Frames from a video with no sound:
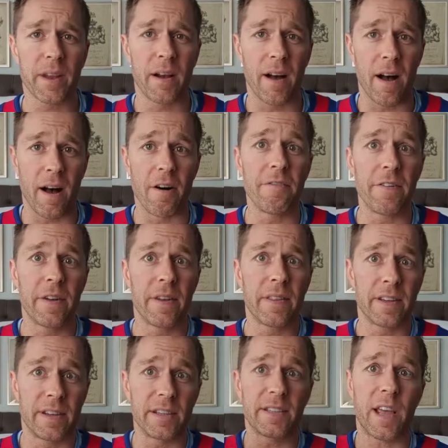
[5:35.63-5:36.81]
of the
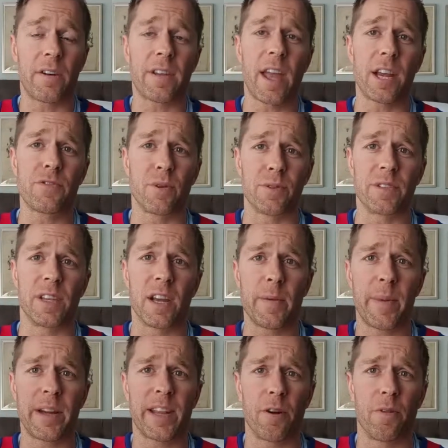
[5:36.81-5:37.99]
discounted cash flows, the income
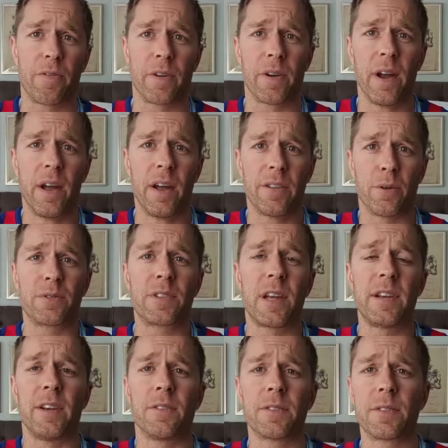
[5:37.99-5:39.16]
I'd get over those 10
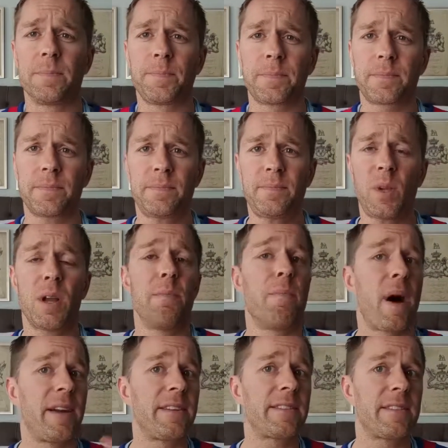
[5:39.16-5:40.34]
years,
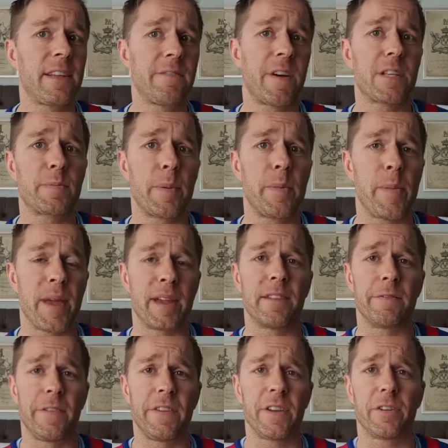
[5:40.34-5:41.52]
minus the investment I'm making, the
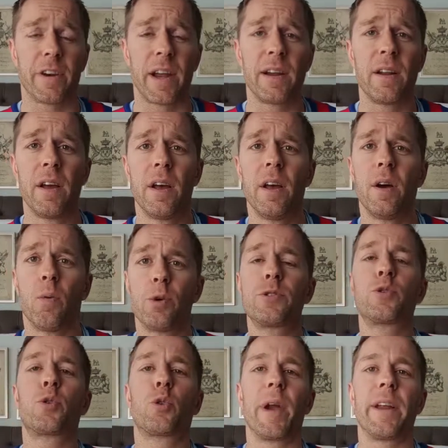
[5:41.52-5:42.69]
50 grand, was
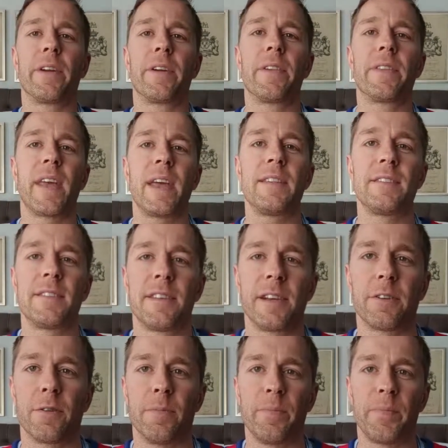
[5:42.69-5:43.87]
greater than
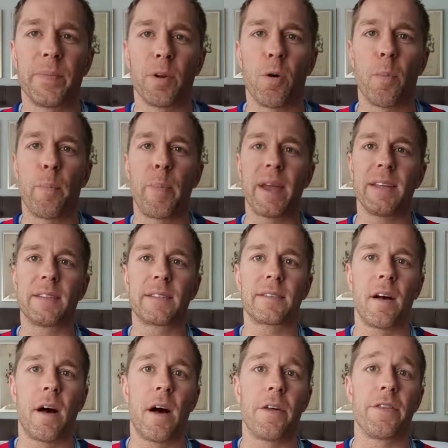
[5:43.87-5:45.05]
zero, based
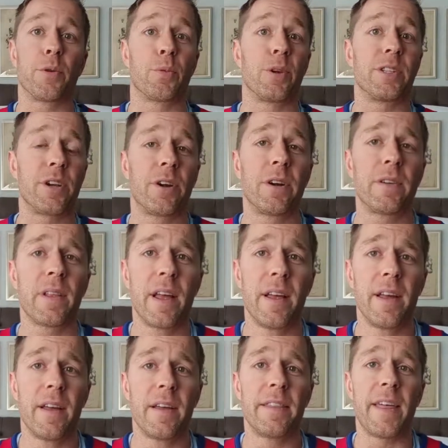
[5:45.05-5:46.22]
on the return
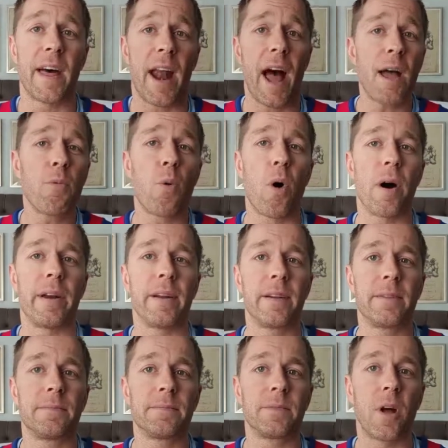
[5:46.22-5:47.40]
that I wanted
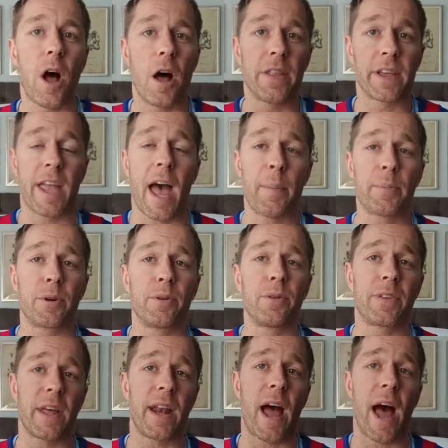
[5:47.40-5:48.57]
on the capital
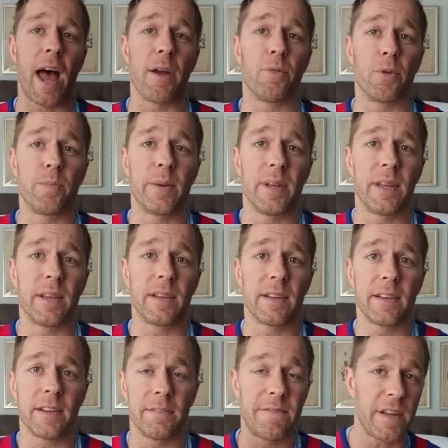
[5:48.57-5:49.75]
that I would be
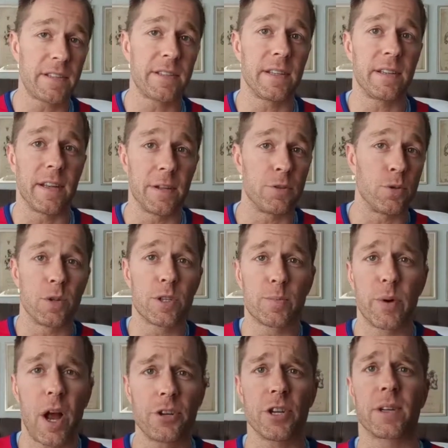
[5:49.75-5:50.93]
investing into this
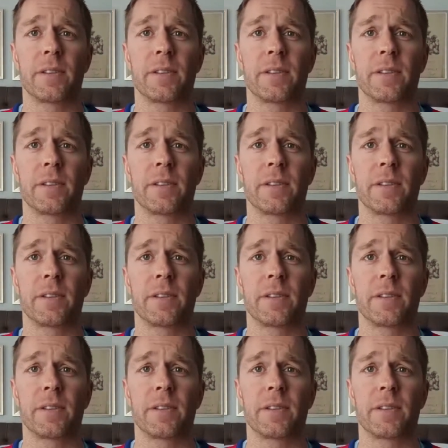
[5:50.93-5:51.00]
project.